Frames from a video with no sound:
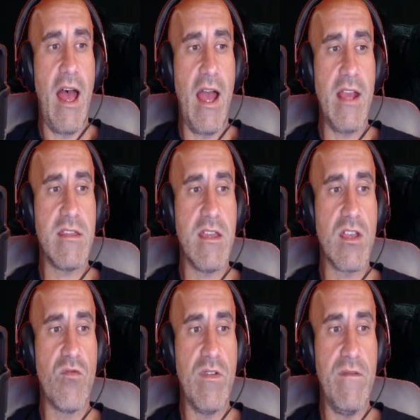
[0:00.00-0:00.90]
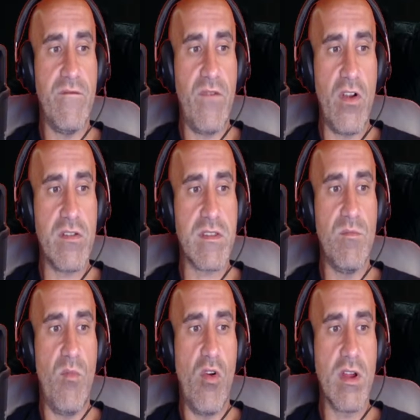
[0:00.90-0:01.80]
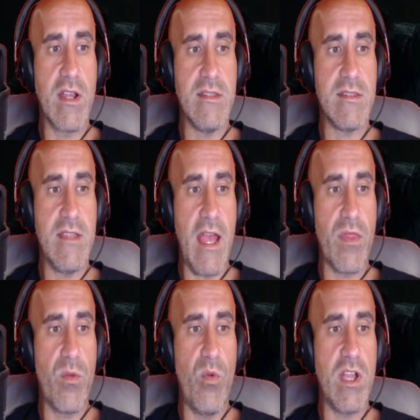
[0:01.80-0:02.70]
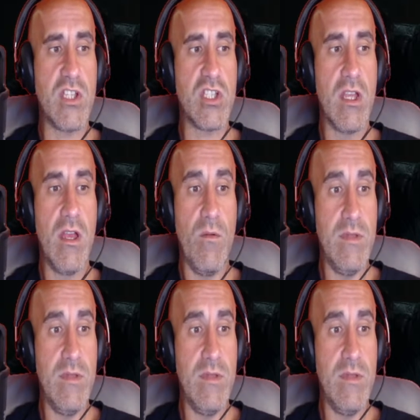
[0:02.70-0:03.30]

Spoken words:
Isaac reversed Morgan's death wish